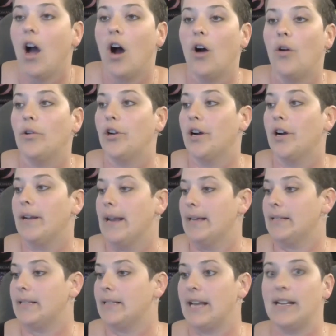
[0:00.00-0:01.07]
oh
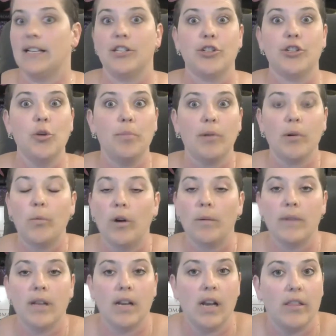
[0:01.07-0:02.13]
goodness, I did
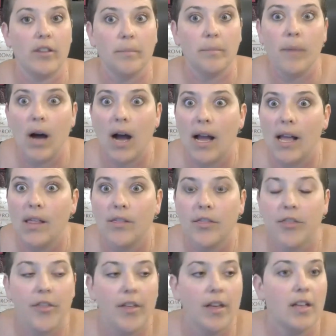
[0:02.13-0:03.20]
Superwoman another month.
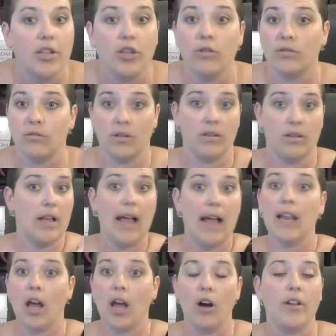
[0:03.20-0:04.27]
You,
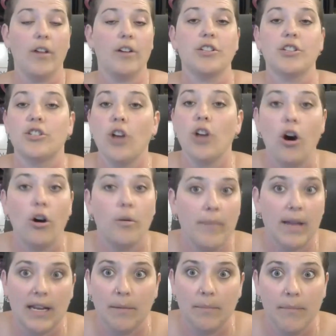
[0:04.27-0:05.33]
hello, there's so
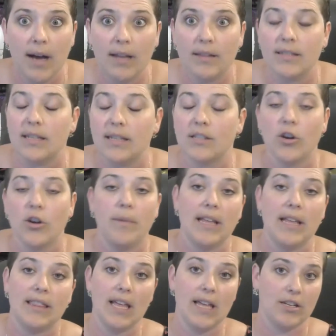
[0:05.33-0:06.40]
many months and so
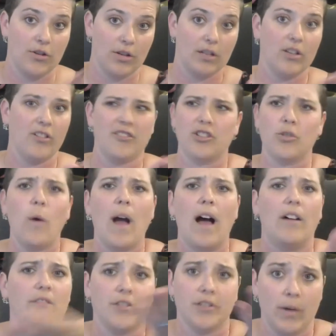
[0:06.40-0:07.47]
many things you can do. There's
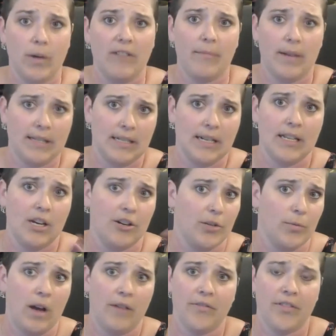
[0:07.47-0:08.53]
12, there's 12 months in a year,
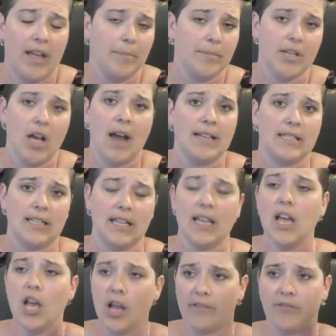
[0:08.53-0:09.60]
12 themes, honestly.
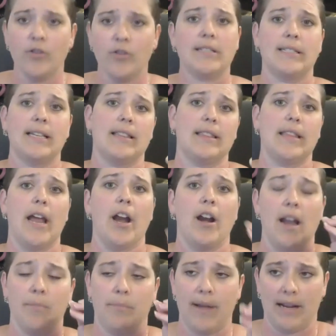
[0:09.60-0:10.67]
If you could sit there
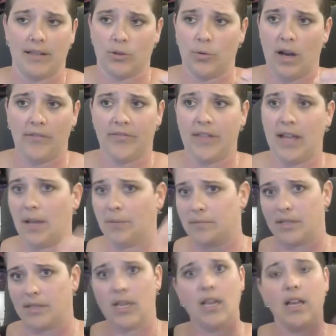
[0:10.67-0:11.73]
and pick 12
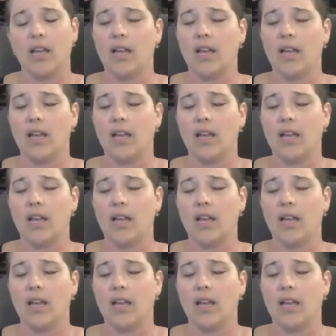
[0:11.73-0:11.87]
themes